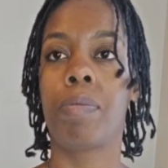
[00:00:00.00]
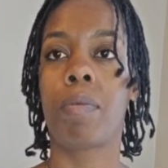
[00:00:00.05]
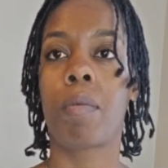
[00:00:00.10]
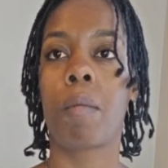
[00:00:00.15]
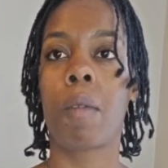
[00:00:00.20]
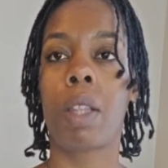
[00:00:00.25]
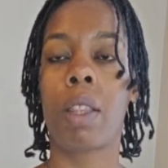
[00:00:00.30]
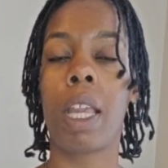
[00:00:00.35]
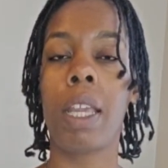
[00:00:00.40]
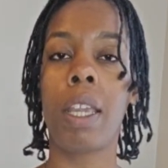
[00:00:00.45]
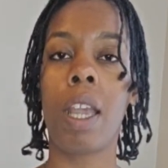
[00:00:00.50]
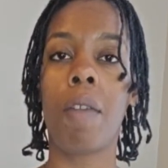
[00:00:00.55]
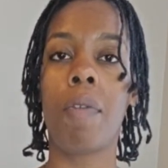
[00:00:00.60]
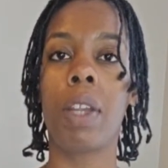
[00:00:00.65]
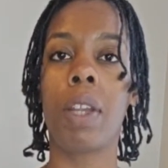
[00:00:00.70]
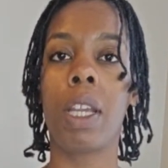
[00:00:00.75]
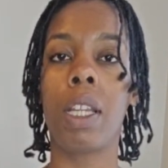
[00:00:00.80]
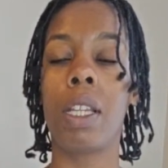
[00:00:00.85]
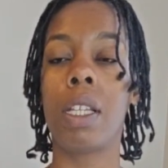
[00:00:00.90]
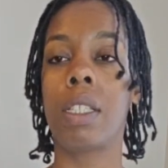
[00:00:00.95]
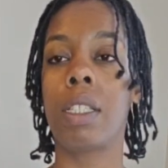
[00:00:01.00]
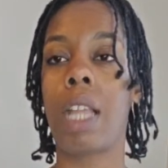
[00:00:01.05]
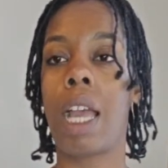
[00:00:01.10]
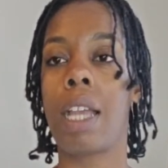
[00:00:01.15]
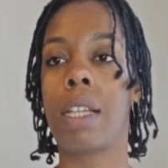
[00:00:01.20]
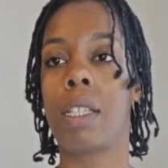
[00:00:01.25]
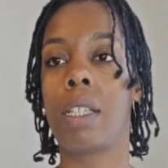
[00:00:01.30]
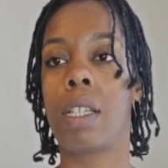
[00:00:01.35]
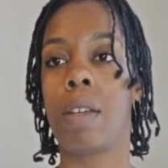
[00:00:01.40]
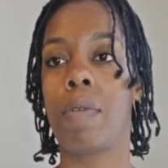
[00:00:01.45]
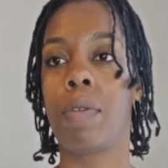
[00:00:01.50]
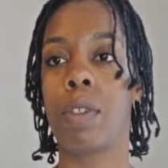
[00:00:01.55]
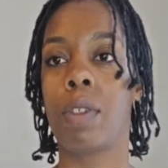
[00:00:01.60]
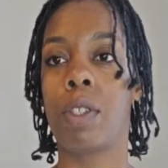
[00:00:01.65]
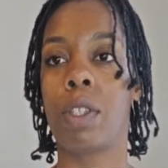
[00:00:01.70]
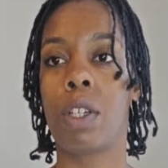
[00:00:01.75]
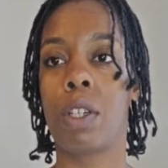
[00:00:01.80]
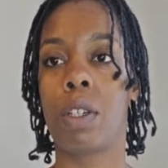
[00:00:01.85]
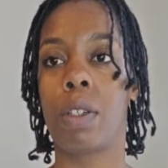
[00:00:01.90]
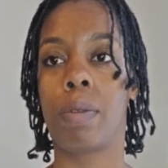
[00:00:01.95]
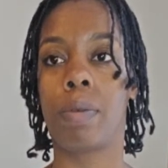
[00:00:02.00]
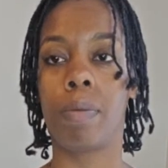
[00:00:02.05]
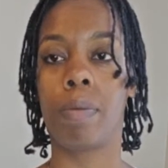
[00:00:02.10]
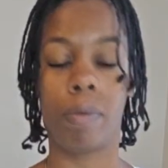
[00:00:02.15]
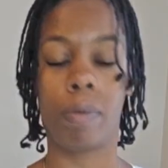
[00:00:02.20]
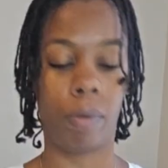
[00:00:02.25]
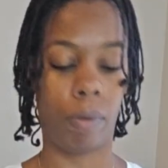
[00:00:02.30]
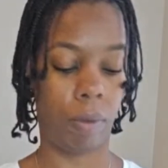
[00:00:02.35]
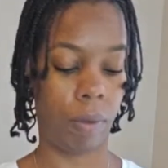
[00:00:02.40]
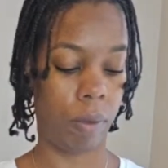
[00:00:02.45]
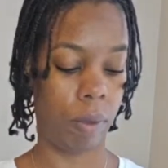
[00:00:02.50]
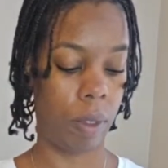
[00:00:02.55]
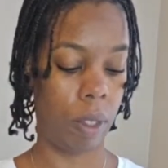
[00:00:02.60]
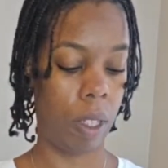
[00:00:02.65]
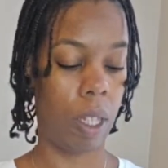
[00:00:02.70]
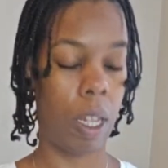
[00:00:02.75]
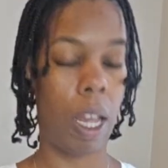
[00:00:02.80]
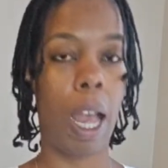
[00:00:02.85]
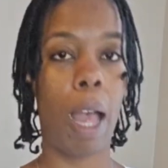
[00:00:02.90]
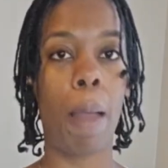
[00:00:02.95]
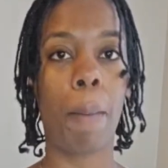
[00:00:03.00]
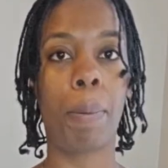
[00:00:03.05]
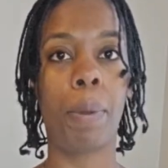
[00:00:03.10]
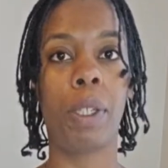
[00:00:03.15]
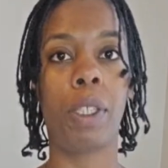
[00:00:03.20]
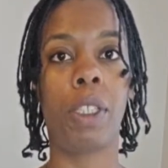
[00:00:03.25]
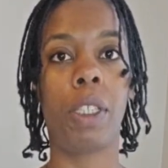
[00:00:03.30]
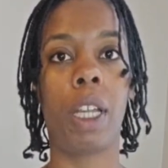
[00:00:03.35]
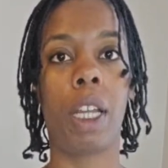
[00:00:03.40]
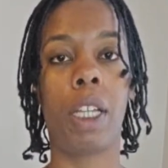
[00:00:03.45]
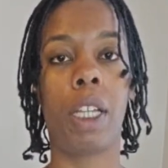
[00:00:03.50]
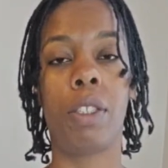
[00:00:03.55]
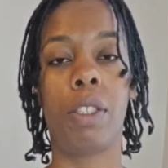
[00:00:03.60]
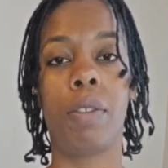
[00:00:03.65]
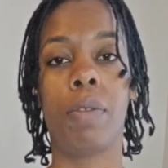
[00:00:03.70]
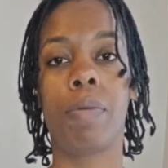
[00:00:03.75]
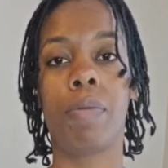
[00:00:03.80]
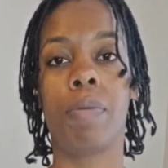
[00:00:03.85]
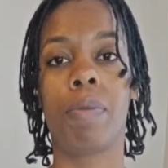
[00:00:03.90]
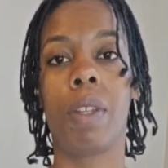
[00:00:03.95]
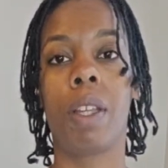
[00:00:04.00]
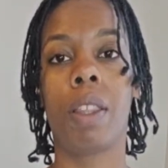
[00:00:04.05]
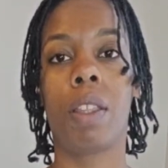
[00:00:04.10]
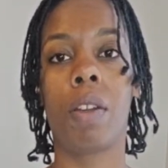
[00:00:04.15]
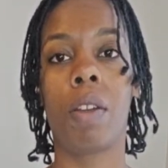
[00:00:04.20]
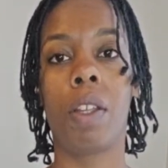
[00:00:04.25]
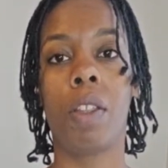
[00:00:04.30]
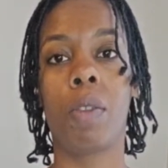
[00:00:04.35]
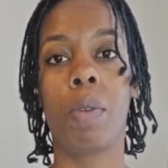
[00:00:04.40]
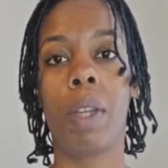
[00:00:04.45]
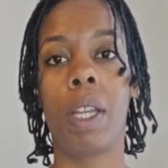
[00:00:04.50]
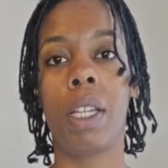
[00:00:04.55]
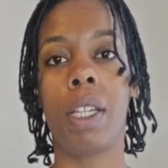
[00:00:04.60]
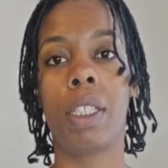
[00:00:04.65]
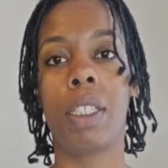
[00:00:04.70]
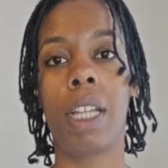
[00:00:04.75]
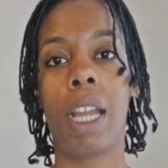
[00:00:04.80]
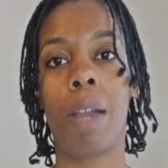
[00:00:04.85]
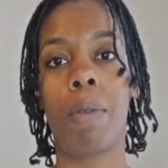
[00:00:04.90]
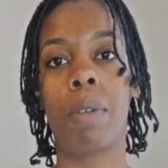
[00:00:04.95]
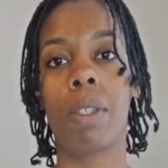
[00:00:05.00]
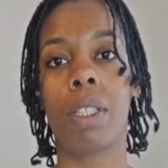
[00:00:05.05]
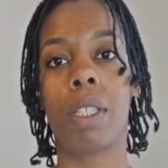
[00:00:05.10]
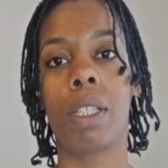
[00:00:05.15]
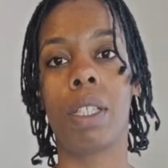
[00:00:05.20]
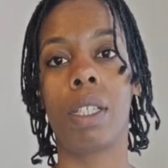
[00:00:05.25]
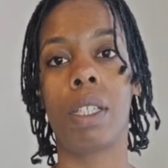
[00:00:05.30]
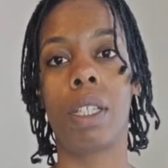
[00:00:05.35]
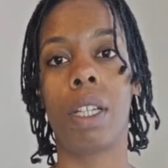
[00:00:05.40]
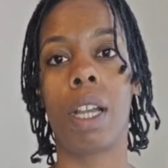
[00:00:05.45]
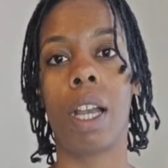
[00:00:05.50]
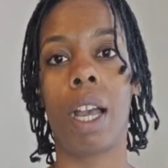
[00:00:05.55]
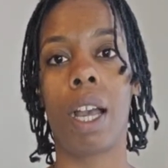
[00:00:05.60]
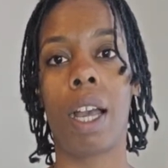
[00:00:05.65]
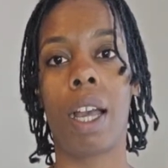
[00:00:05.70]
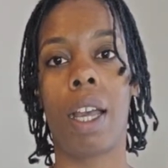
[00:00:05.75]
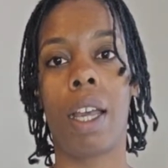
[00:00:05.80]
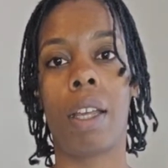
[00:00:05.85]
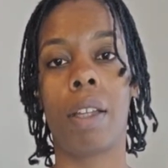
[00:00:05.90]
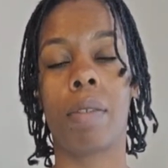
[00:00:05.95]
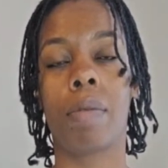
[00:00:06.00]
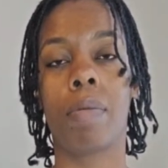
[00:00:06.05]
Thank y'all for getting this likes up for sure. I appreciate you. 33 in the chat. What's good, God?